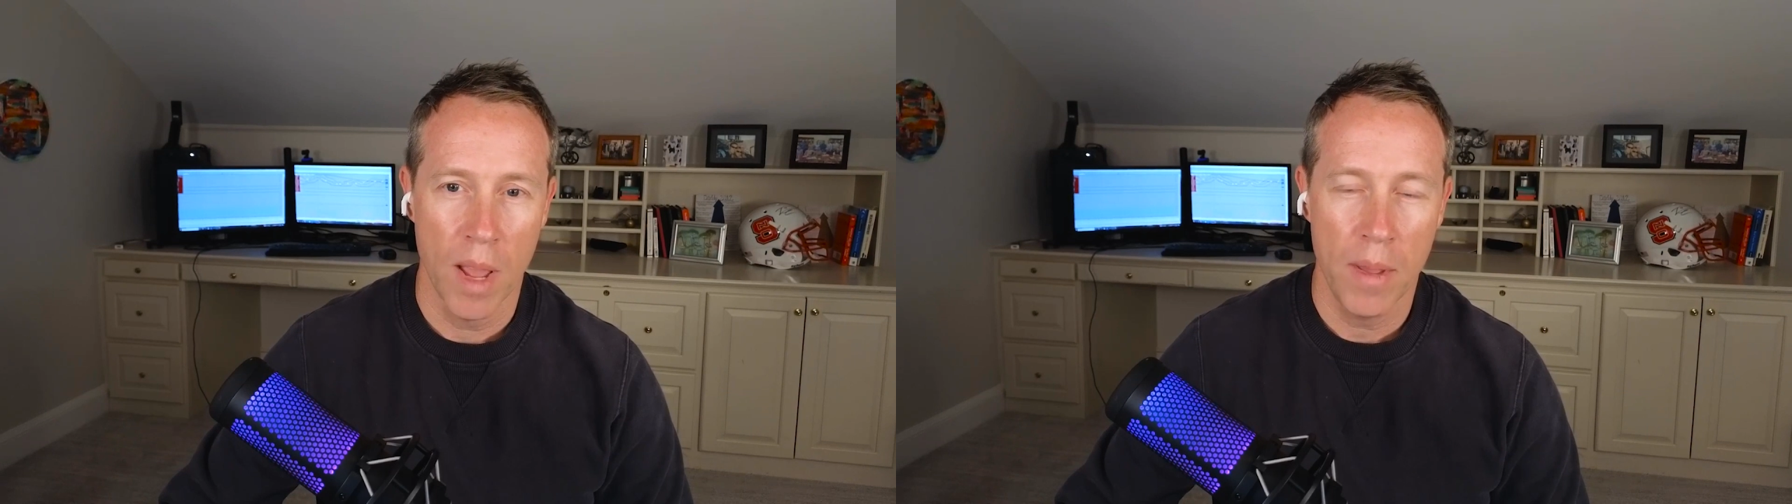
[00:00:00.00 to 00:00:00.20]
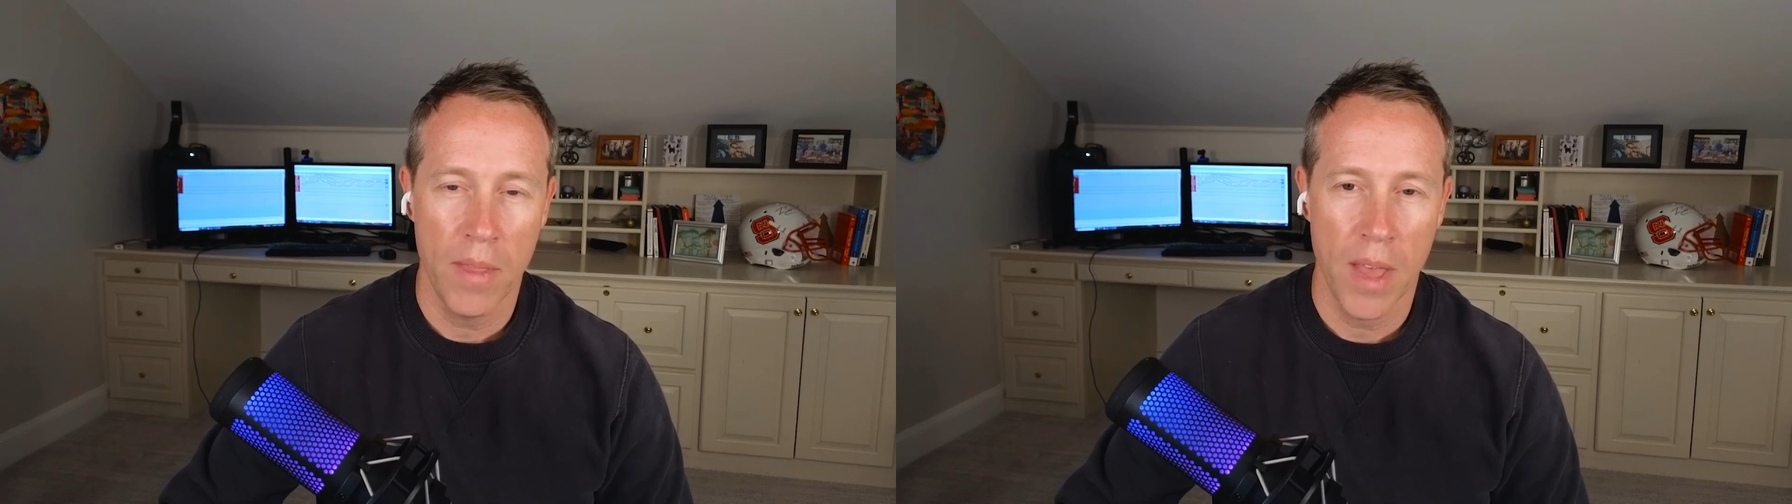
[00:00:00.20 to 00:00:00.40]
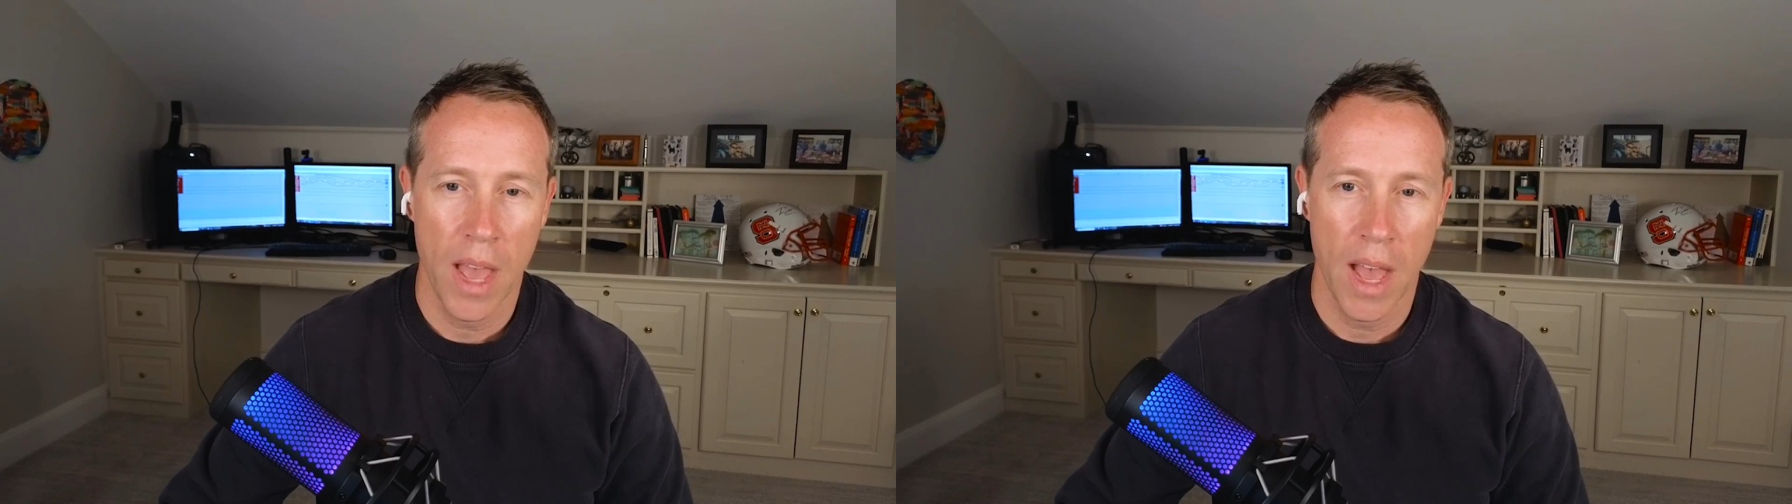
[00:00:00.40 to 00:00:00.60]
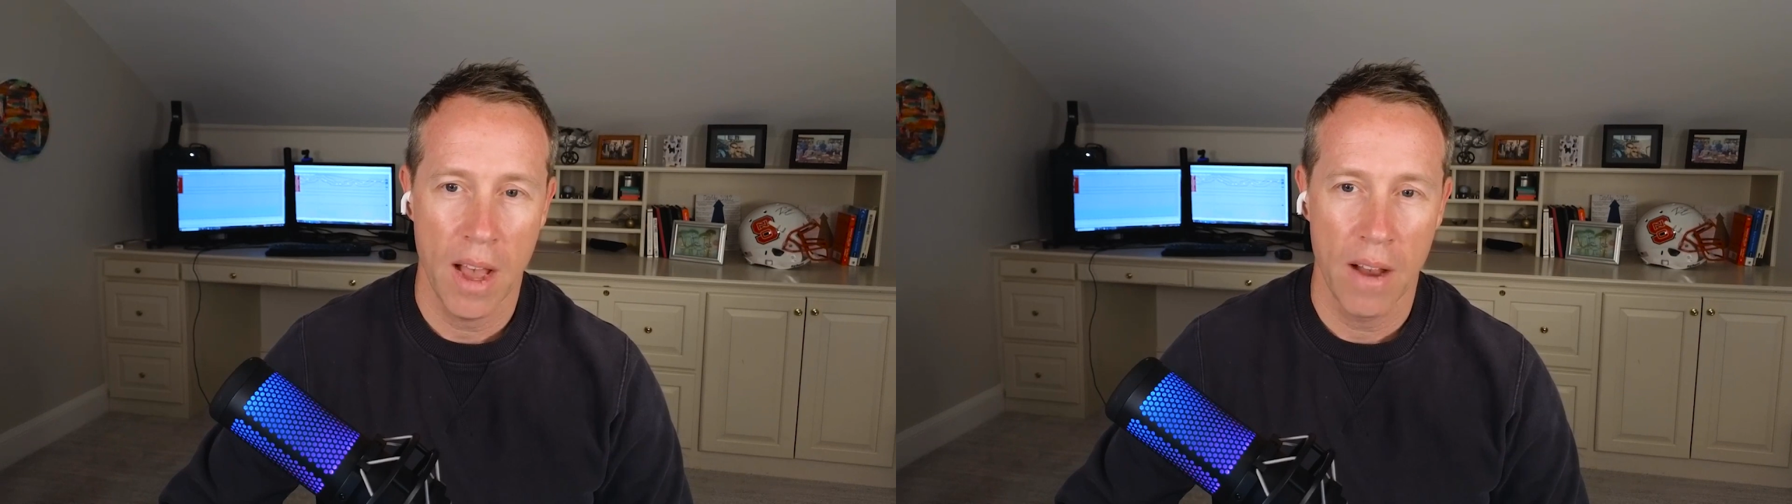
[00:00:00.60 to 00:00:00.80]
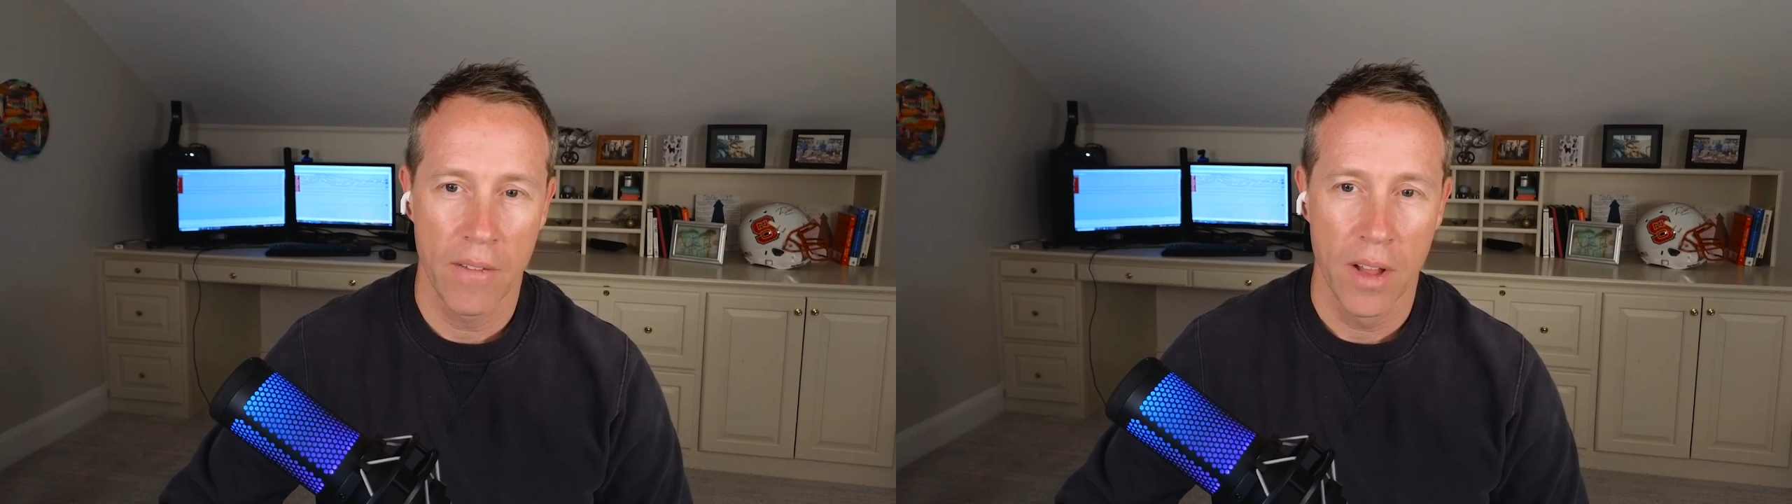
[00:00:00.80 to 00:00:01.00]
Maybe they
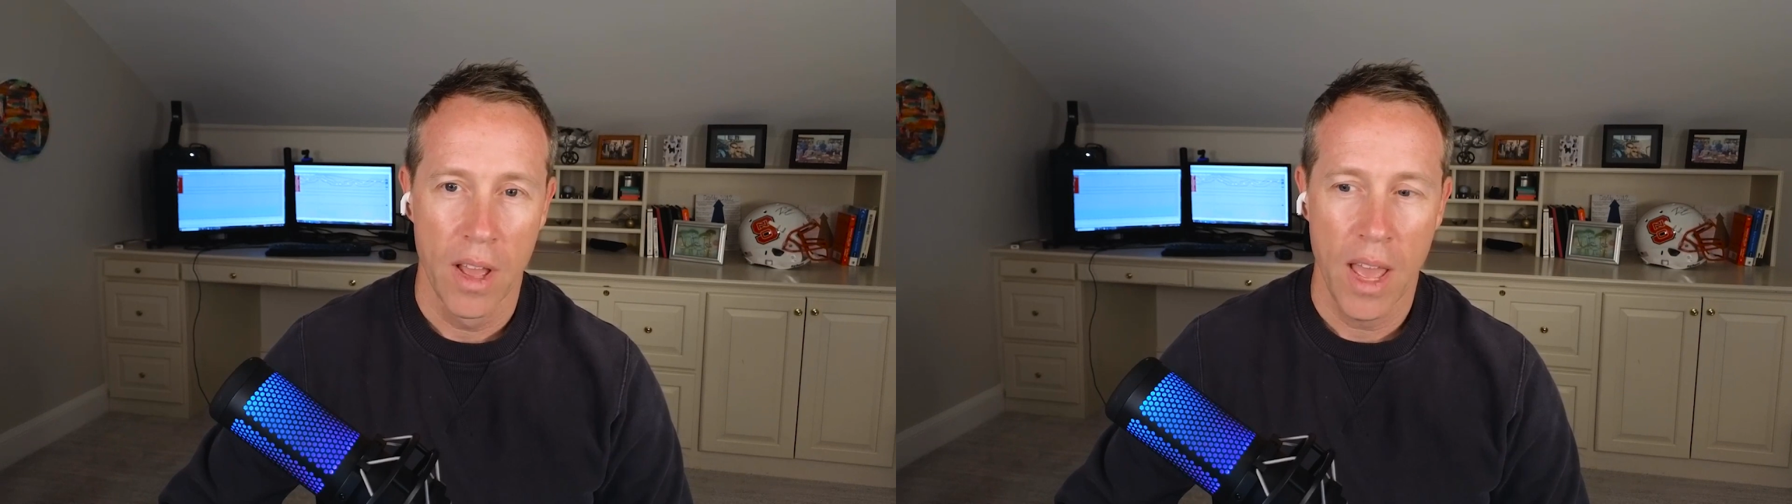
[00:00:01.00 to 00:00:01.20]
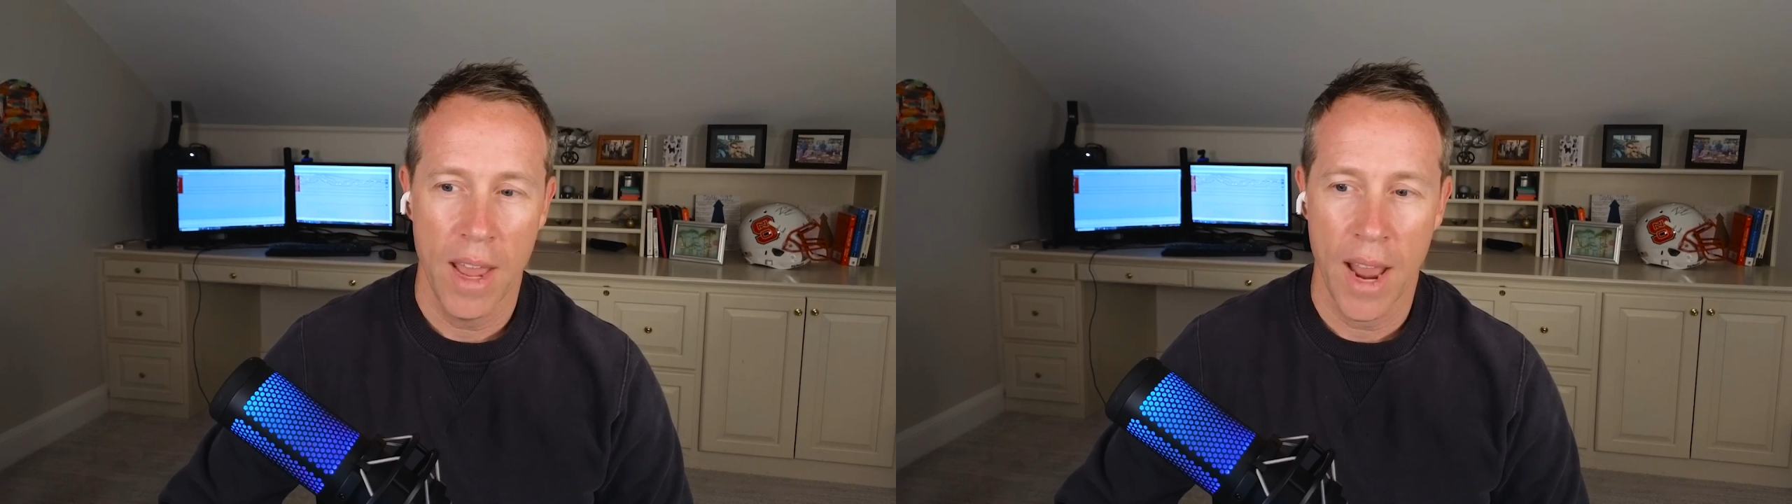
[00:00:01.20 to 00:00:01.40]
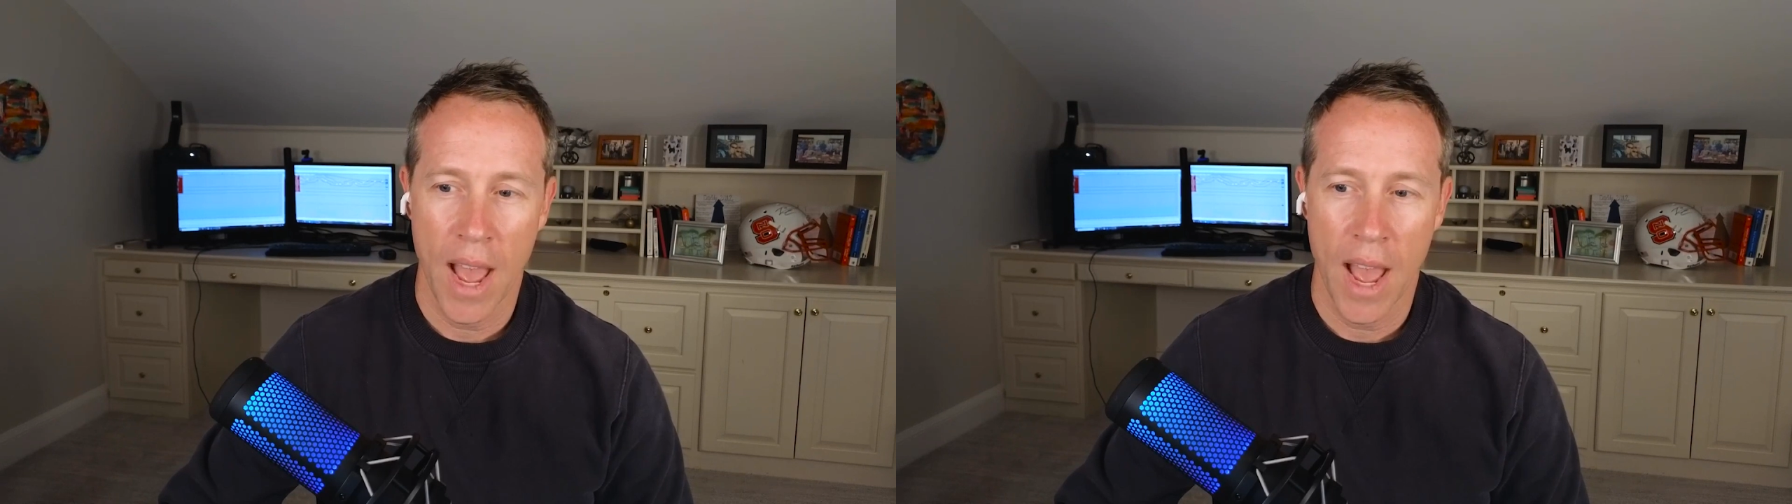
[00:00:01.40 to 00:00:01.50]
have an